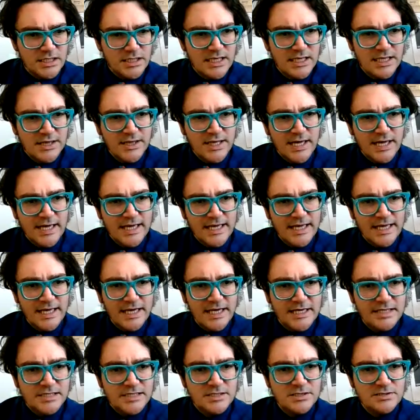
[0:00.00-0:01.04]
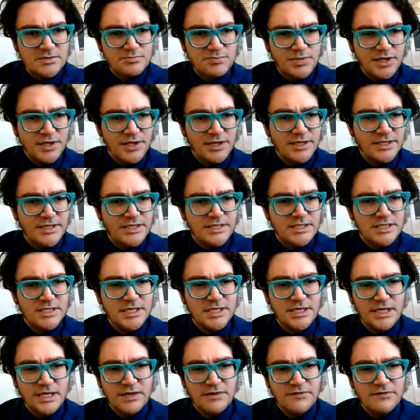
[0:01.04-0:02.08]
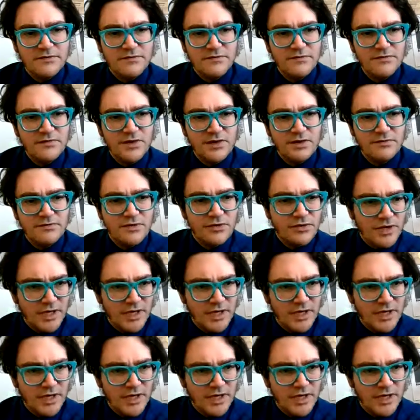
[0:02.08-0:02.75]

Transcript: in that case, because if you